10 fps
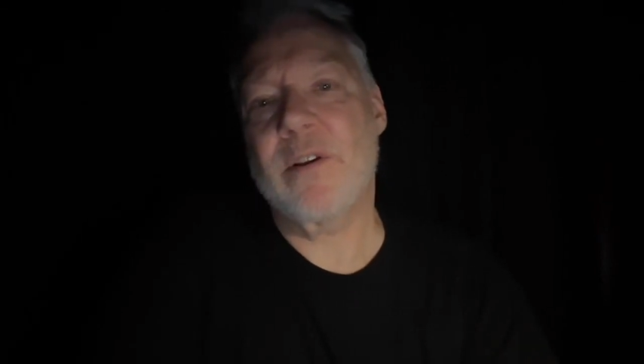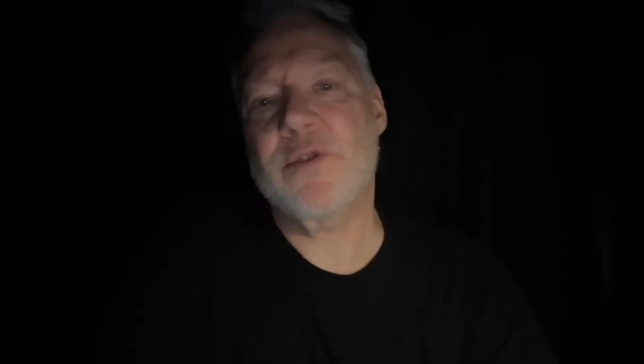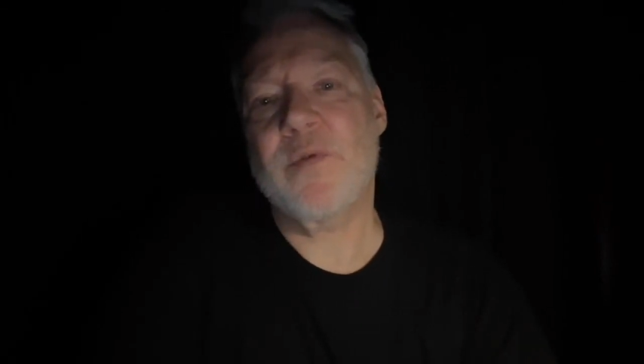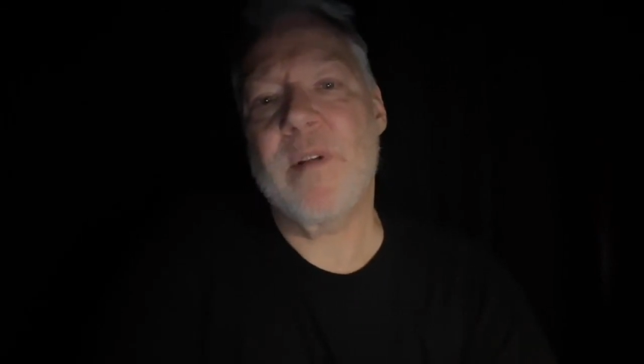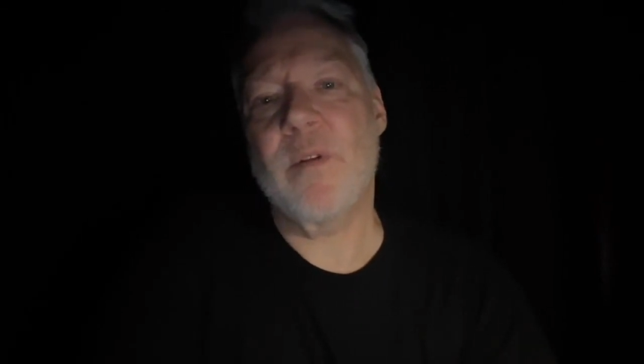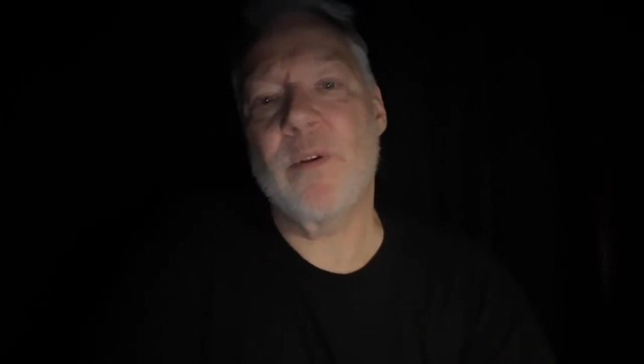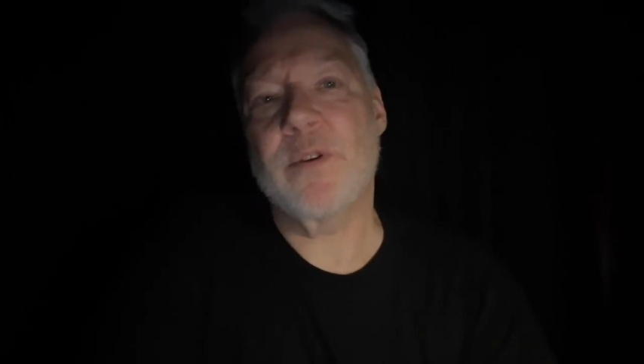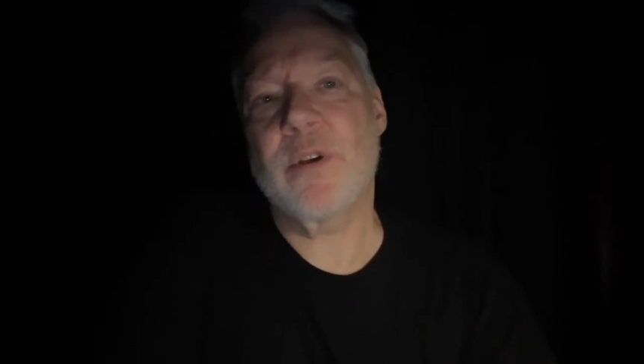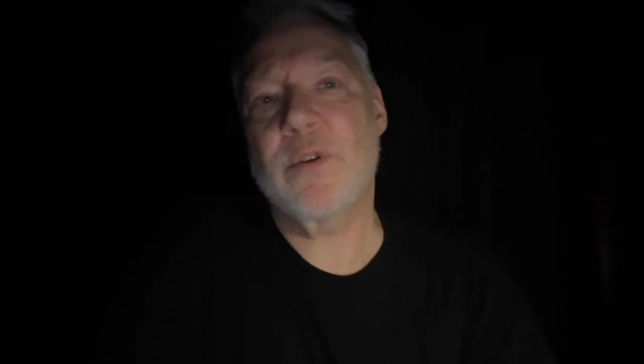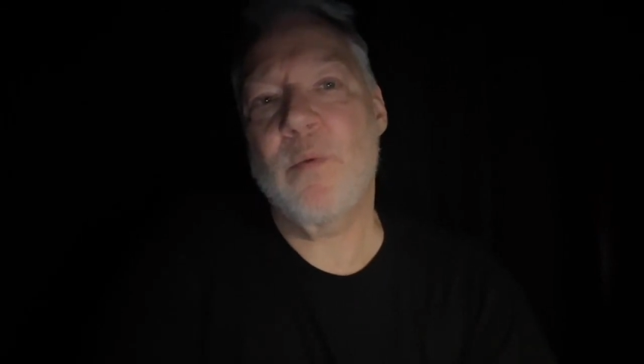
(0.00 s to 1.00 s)
shriveled
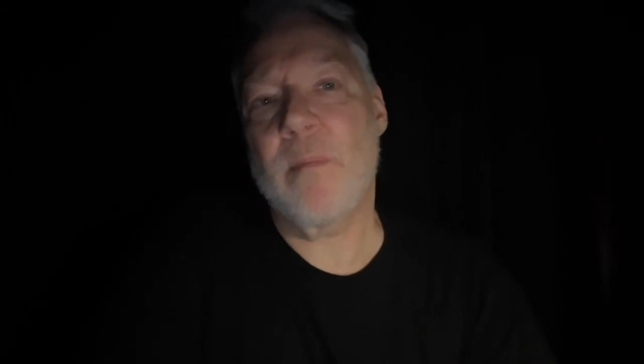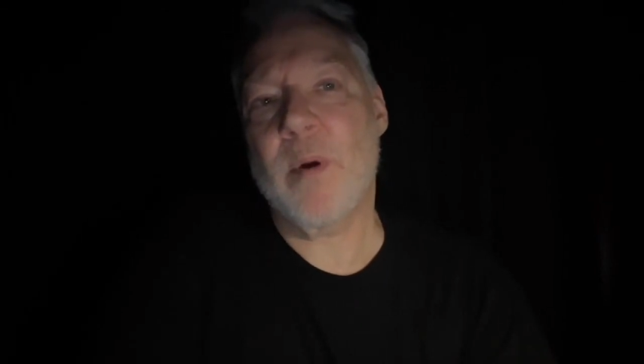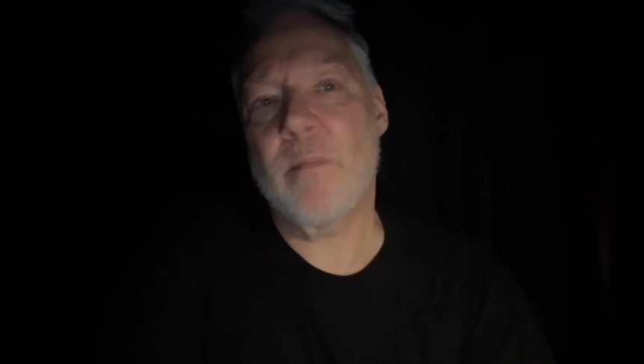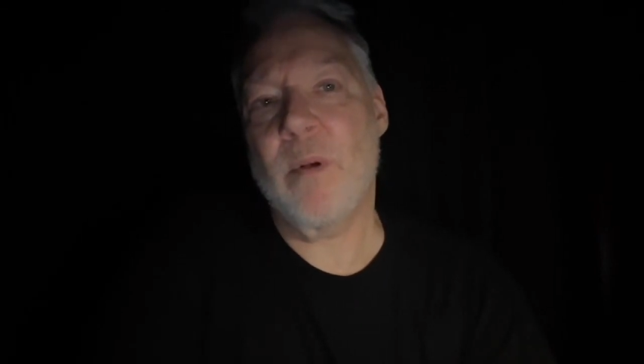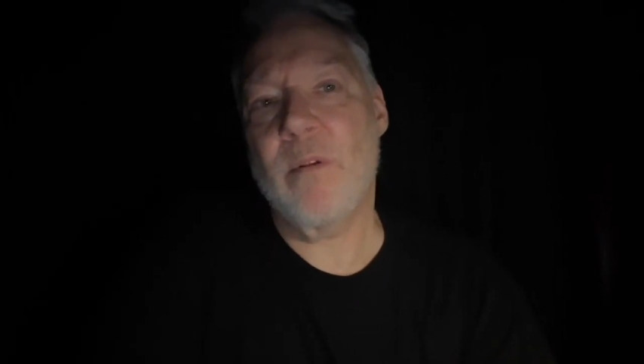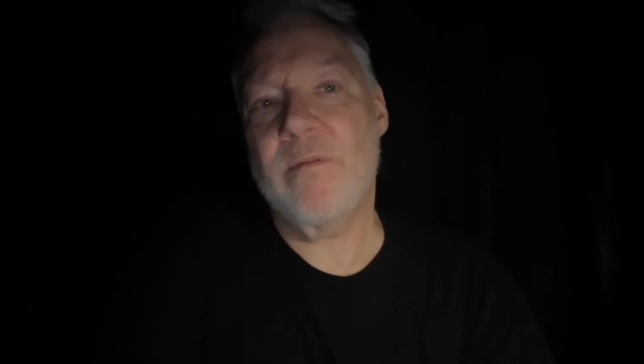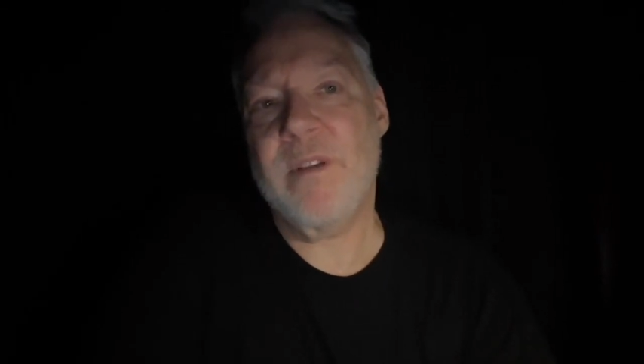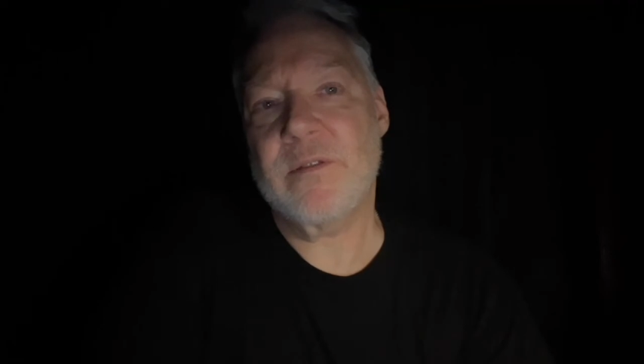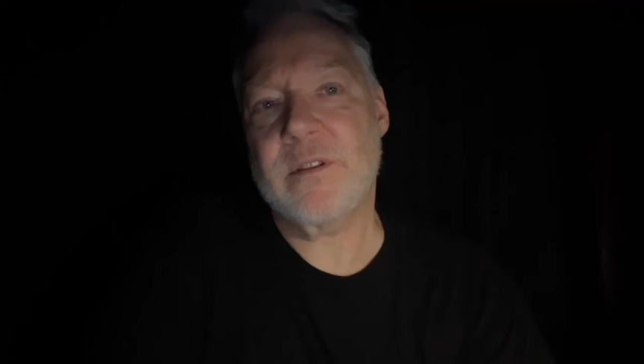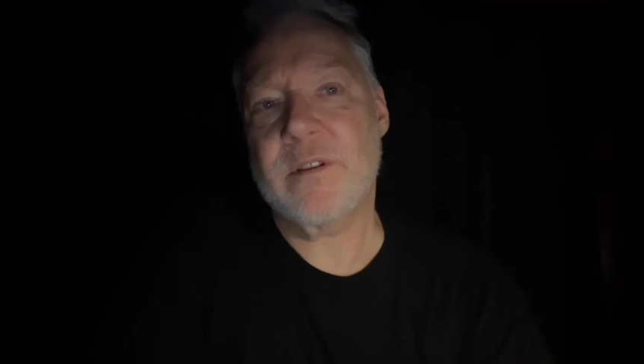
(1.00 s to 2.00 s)
to a purple
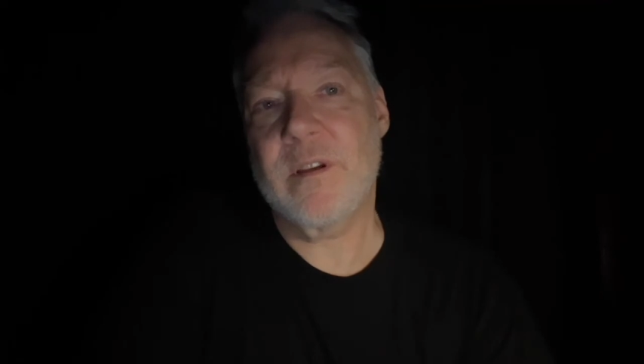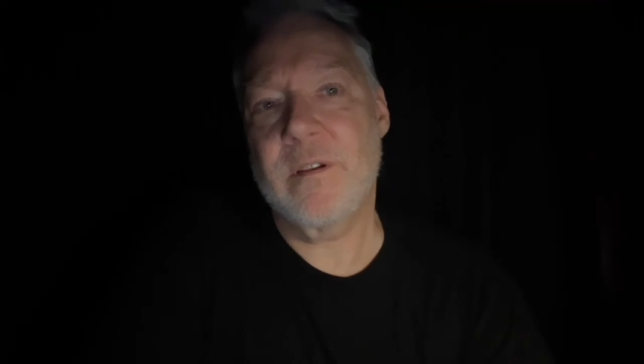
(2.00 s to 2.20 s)
fist.